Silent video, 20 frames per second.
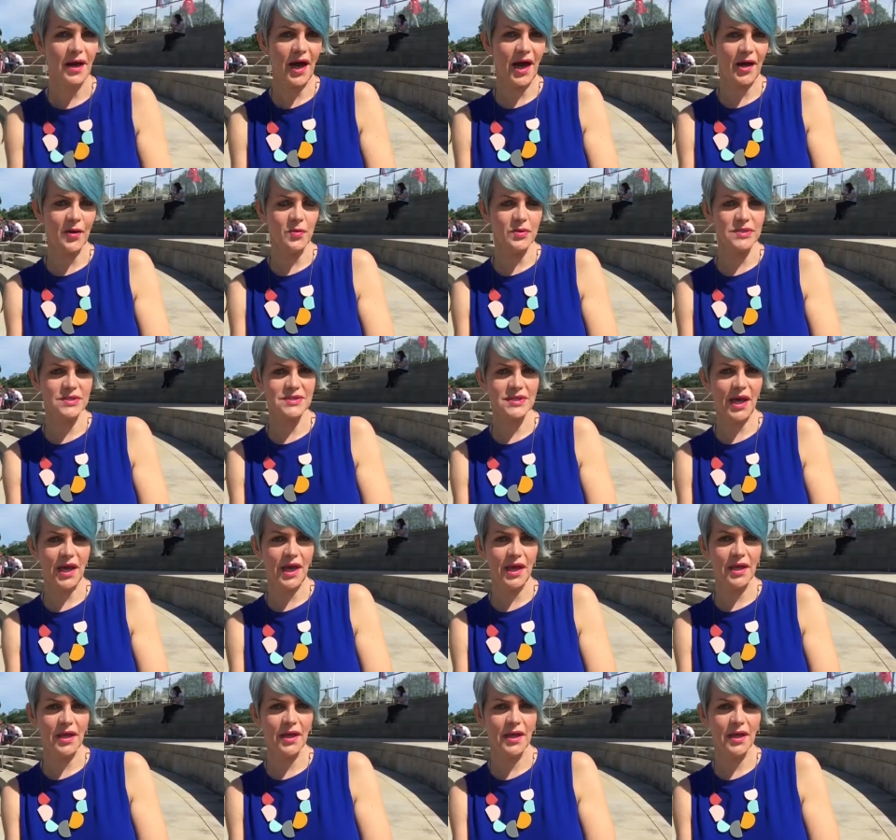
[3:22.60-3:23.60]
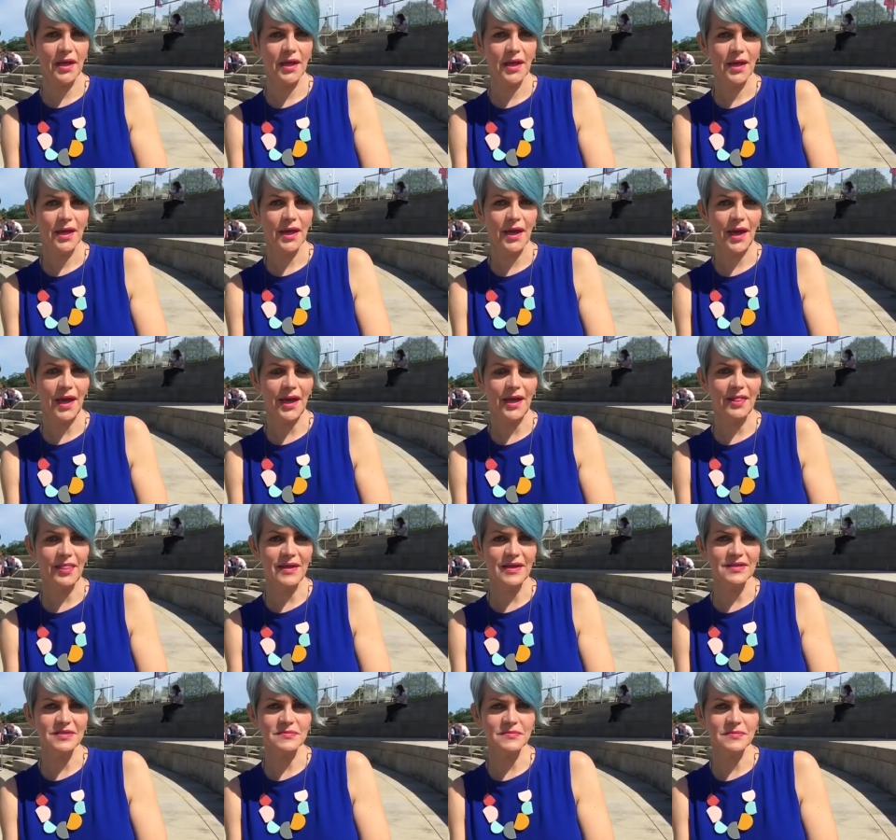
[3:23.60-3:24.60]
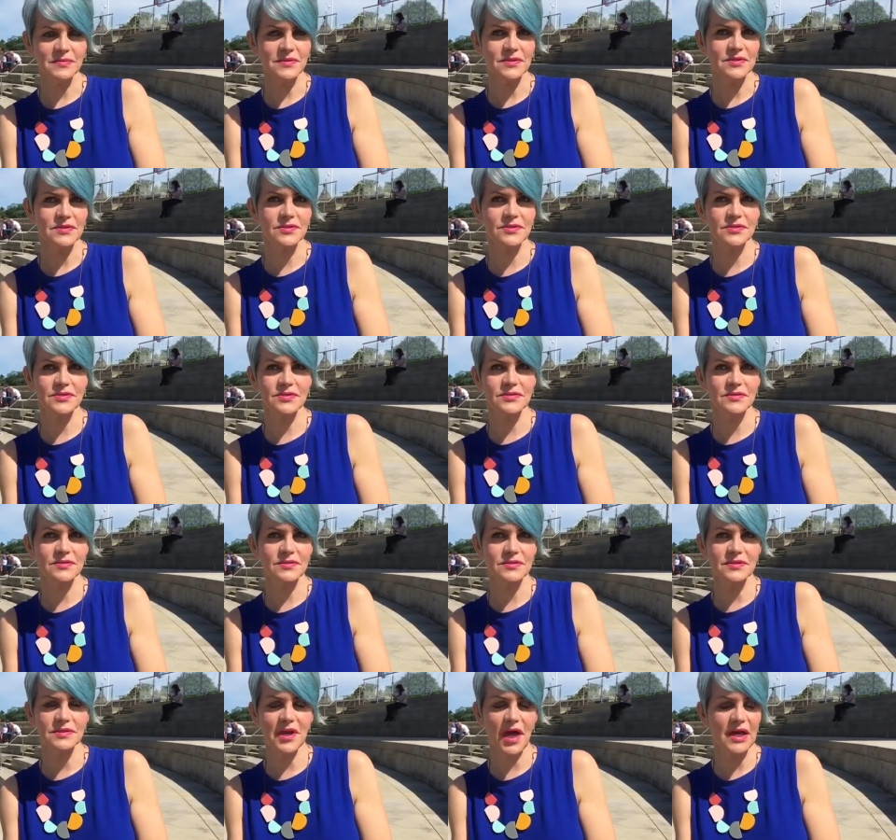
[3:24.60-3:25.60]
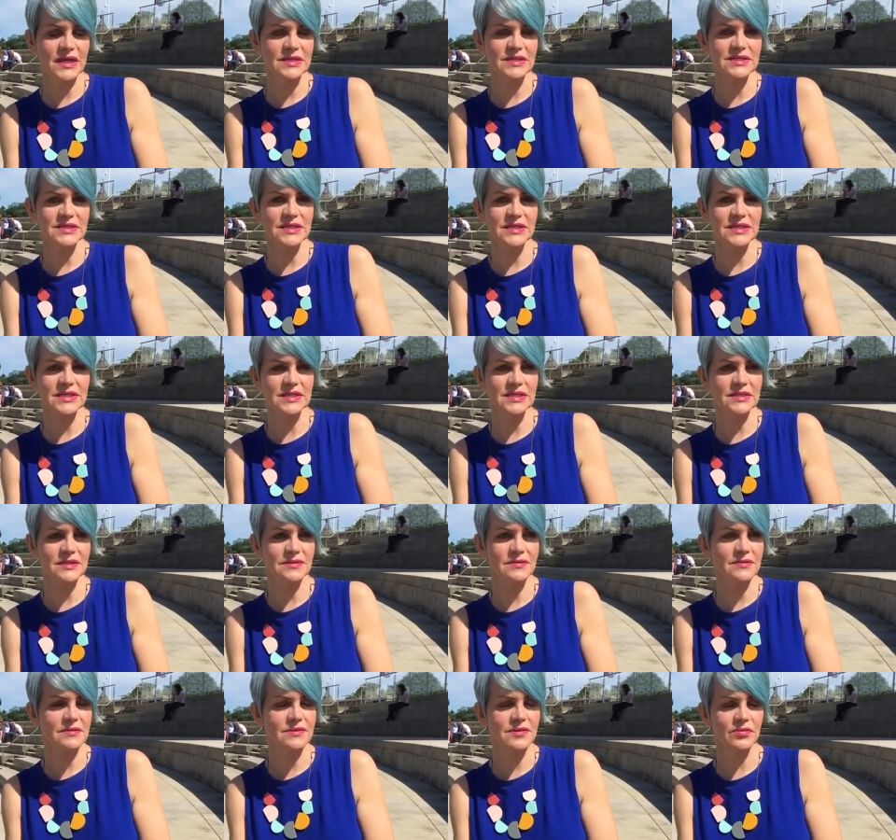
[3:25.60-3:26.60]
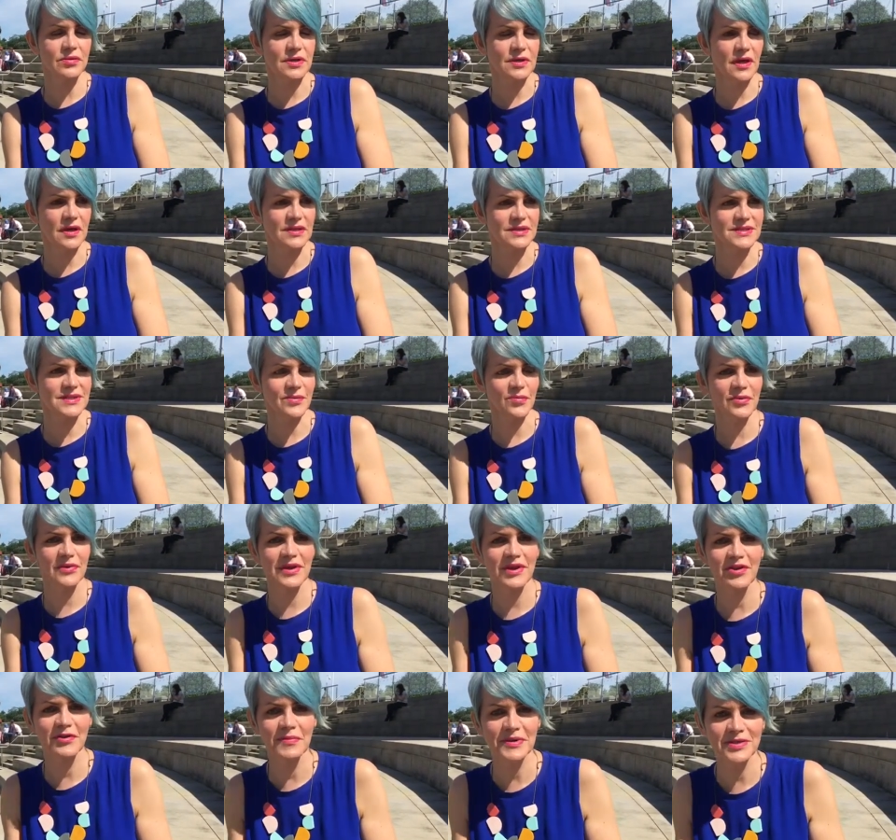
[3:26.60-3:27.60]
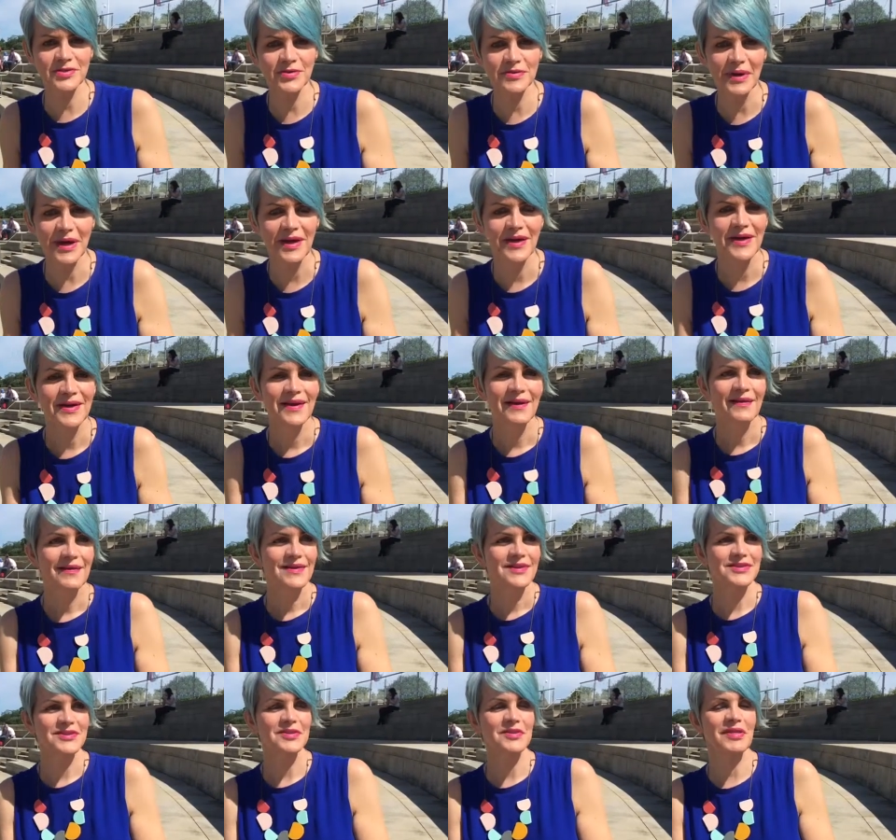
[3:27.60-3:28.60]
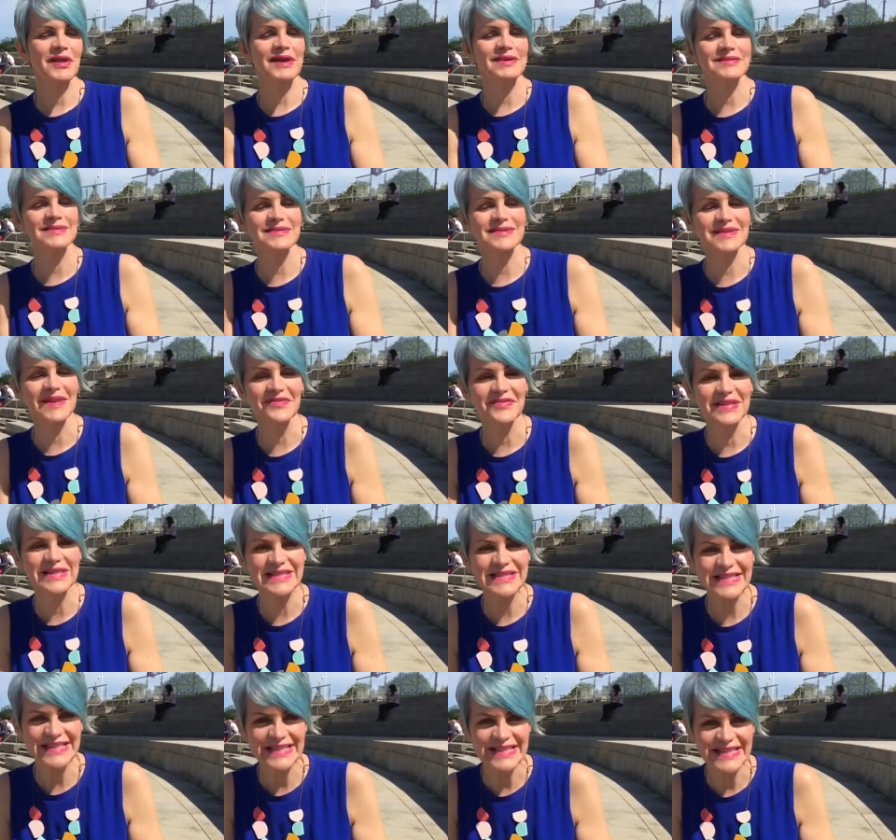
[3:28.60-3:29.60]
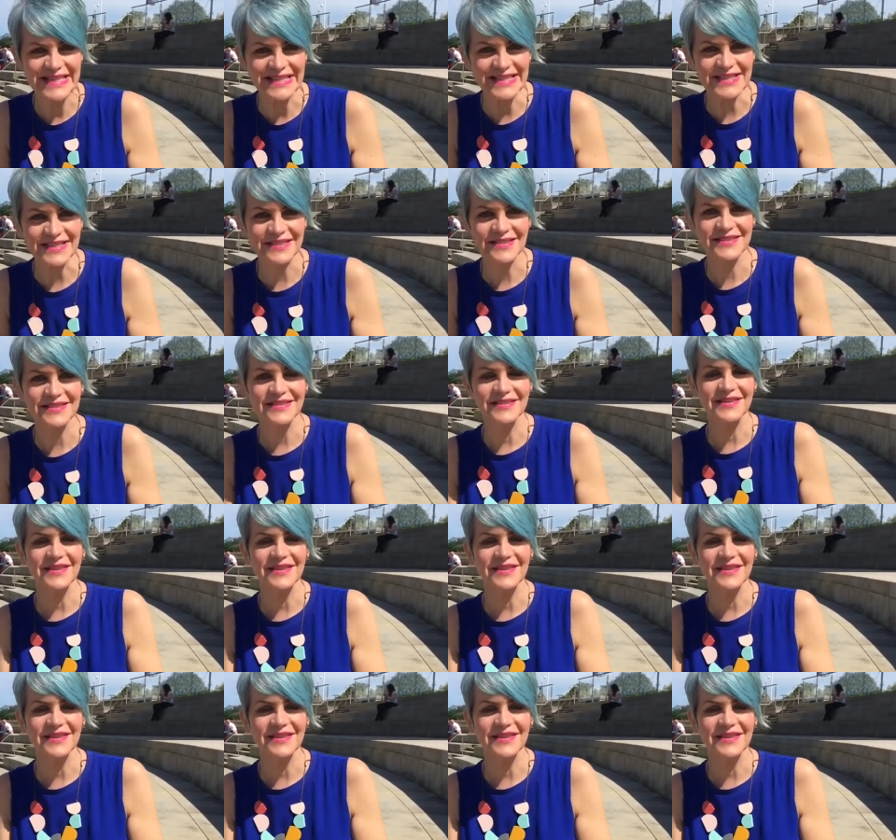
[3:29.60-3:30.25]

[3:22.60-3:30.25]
I would say, in this 19, sorry, 19, what year am I talking about? 2017's